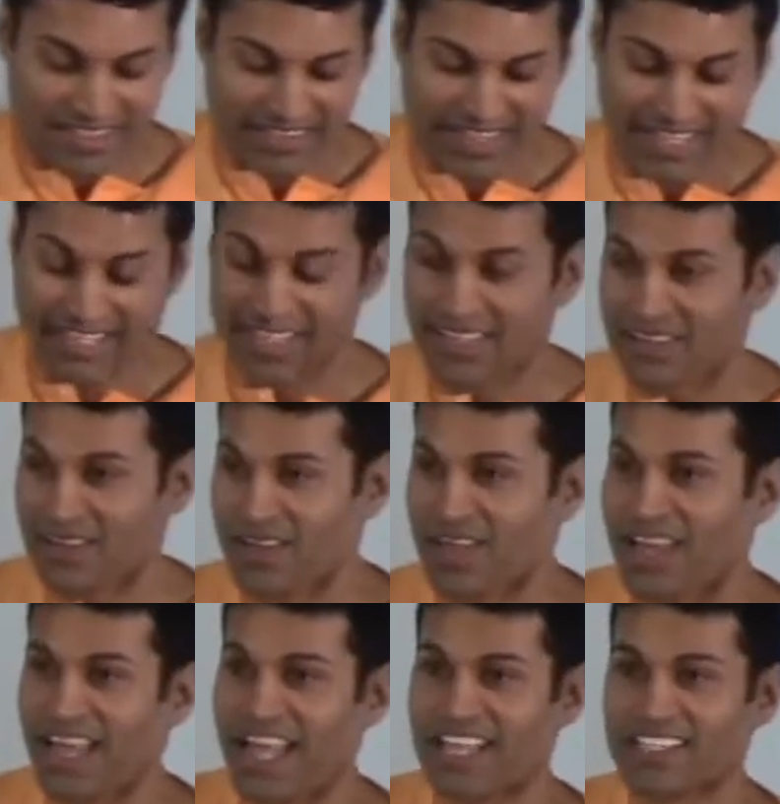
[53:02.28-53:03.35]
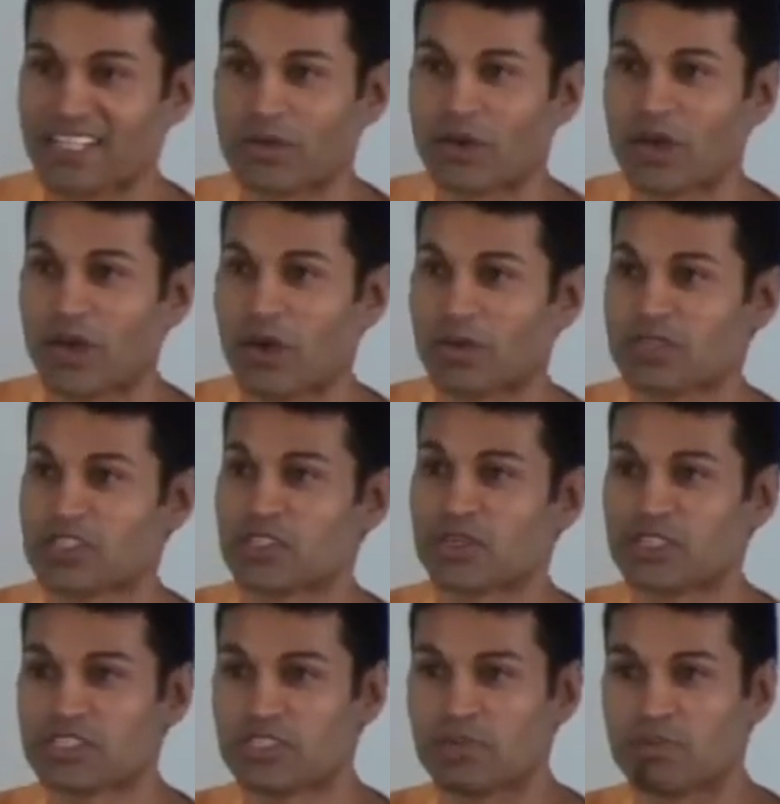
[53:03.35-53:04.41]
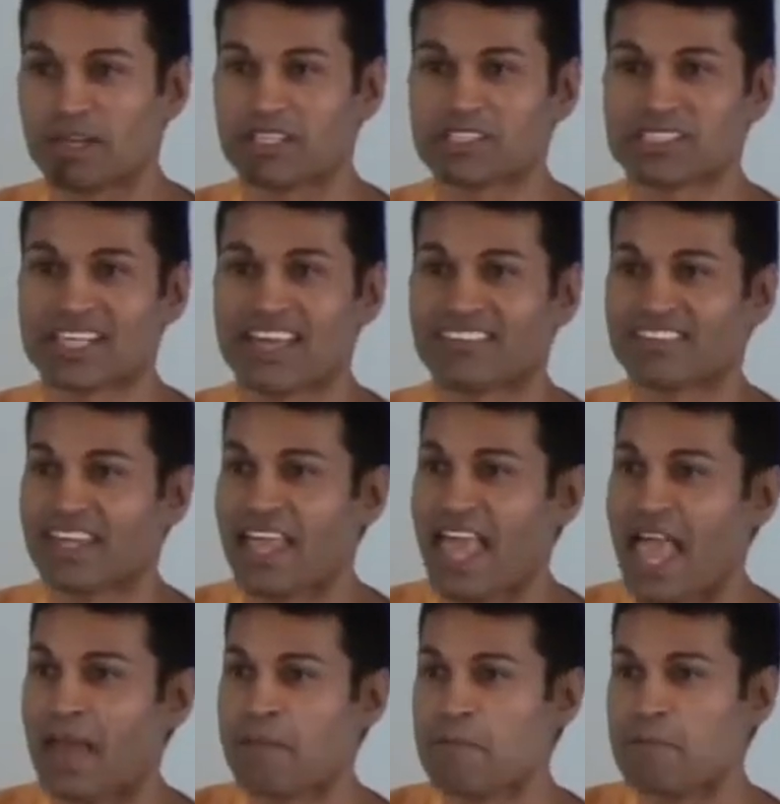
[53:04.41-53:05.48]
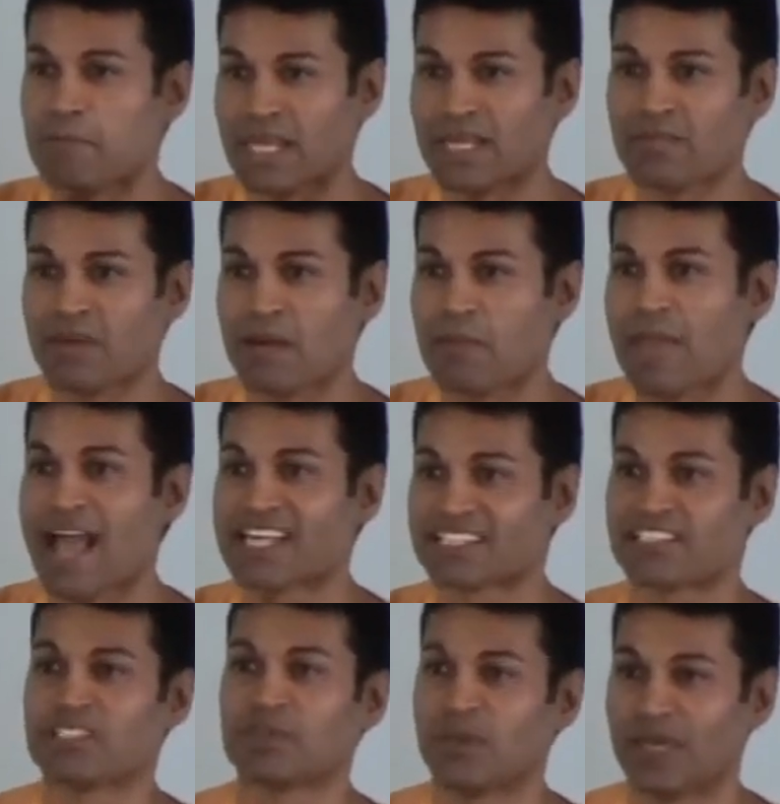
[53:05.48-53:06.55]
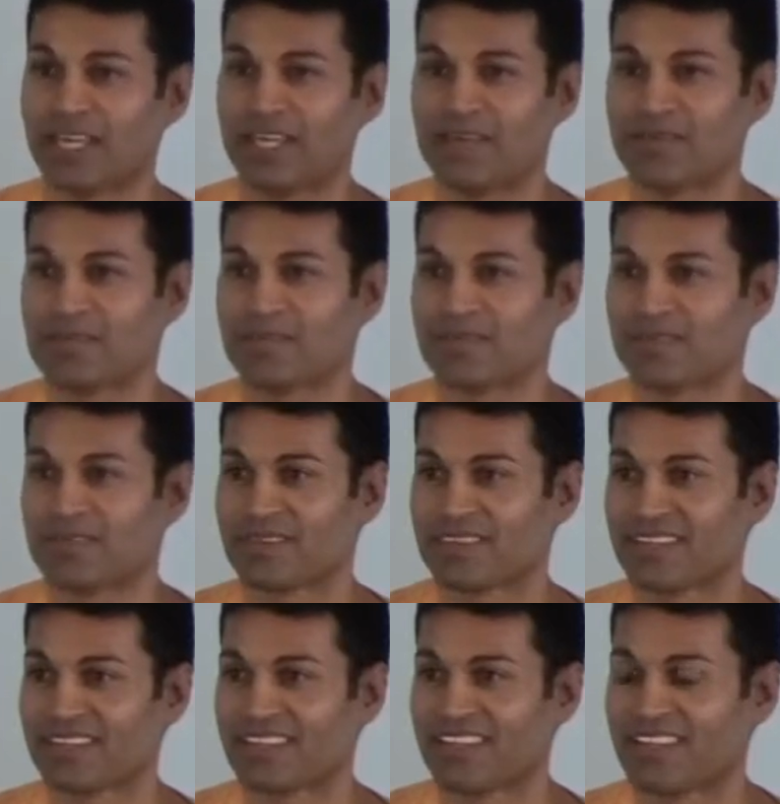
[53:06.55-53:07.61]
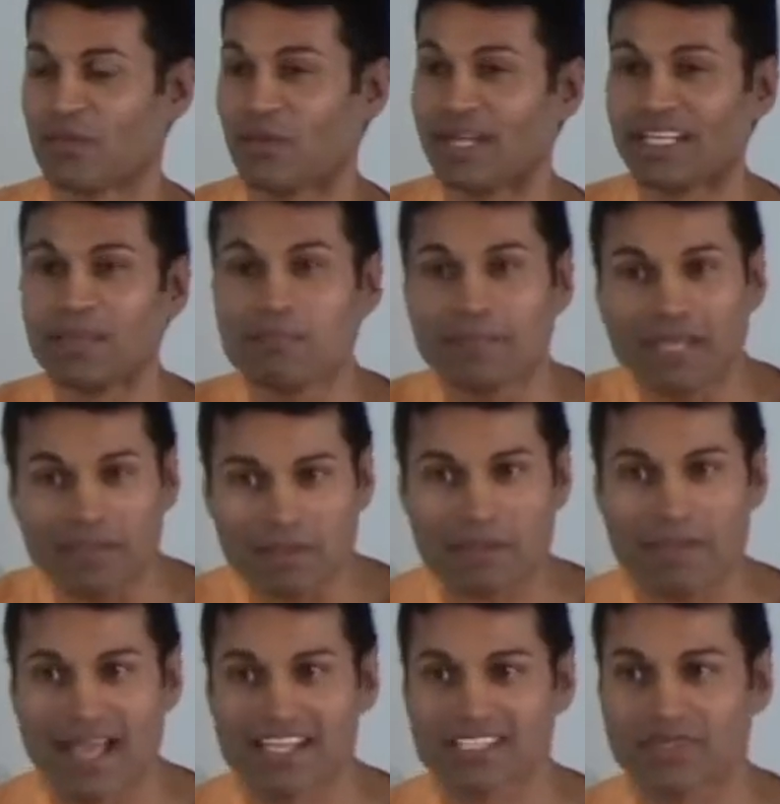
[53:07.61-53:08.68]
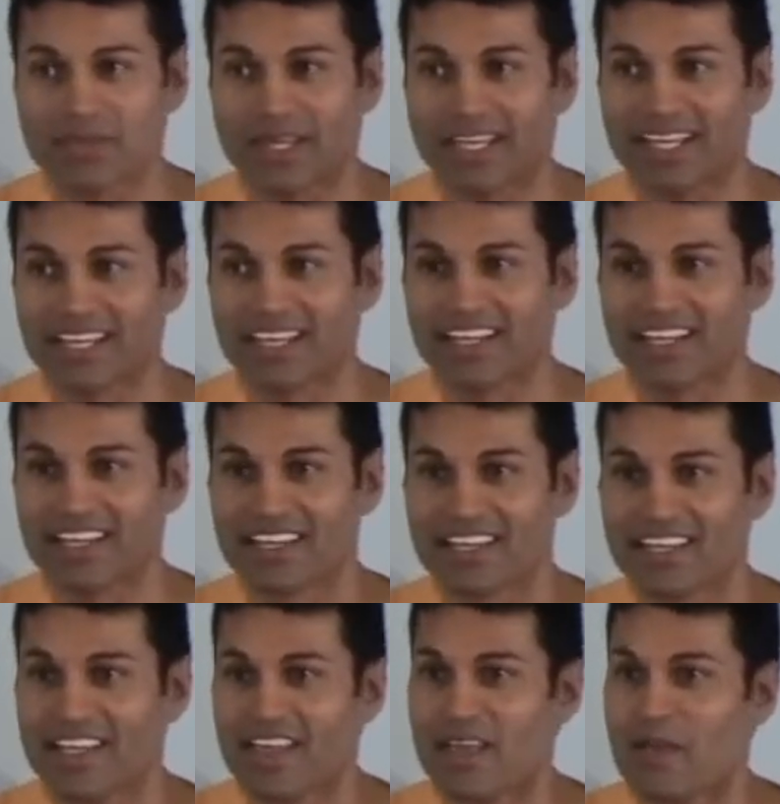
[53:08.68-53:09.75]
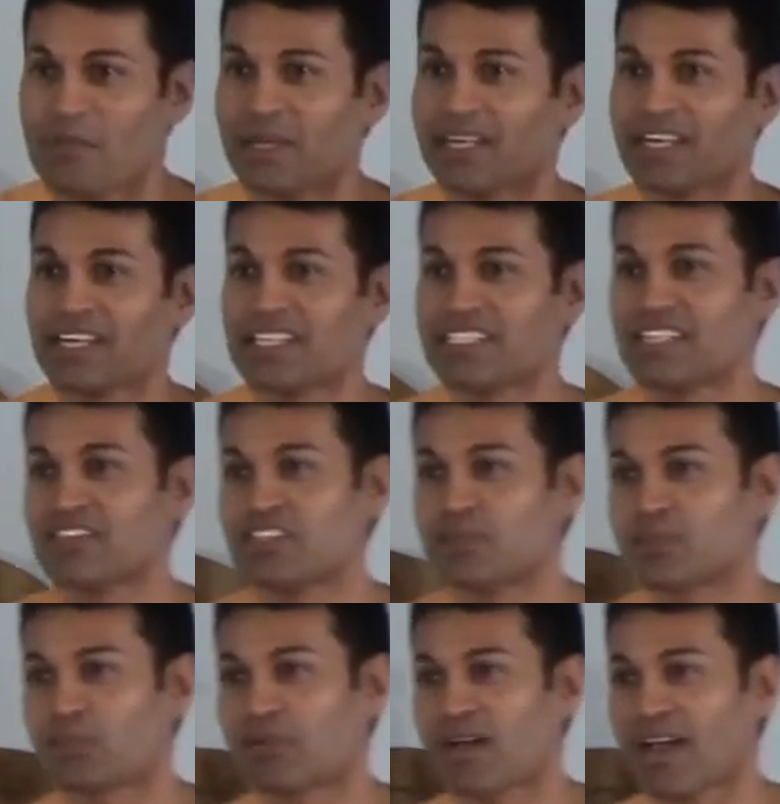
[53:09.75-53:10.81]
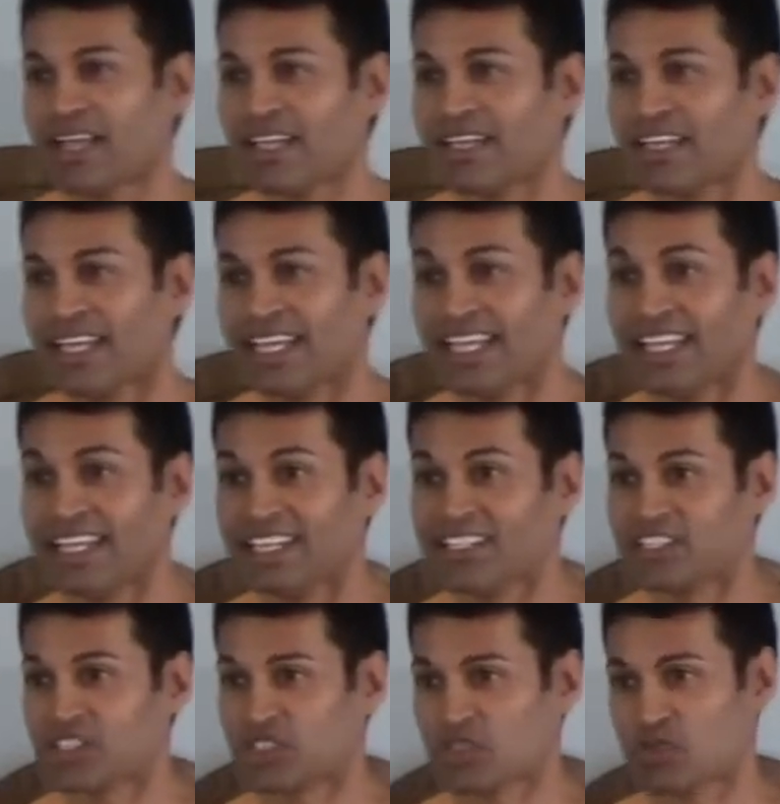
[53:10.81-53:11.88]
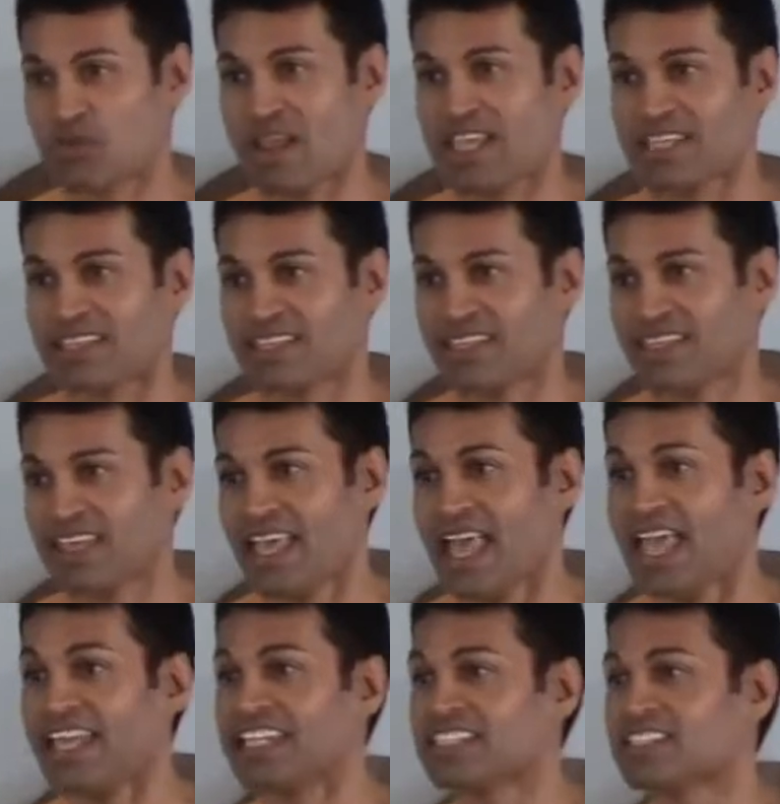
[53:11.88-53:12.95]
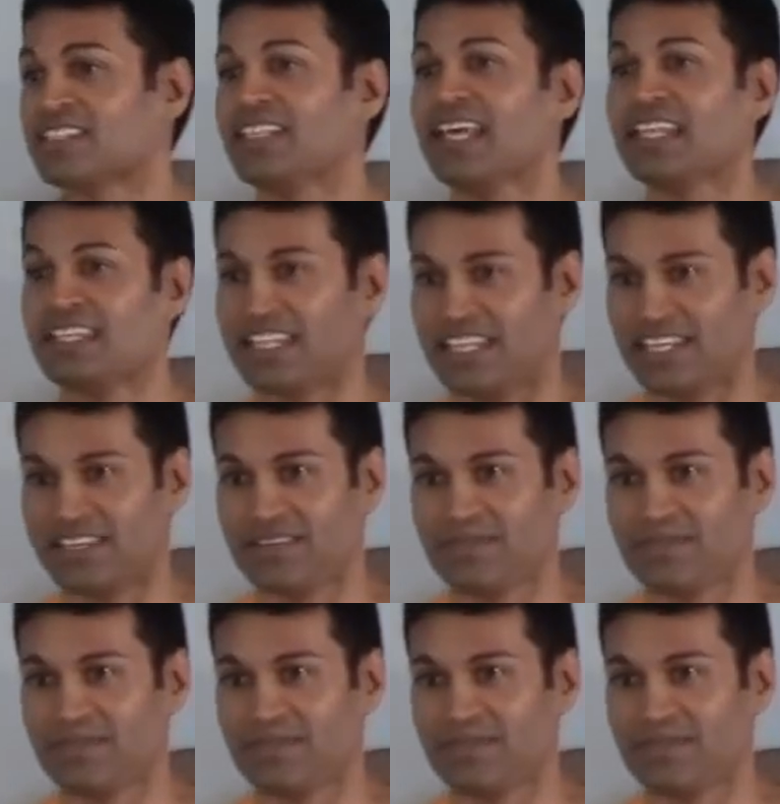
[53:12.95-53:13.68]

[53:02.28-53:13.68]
Then, as they go, there's only 2 brothers left, and Bhima passes away. Why did Bhima pass away? Because of his pride in his strength and his gluttony.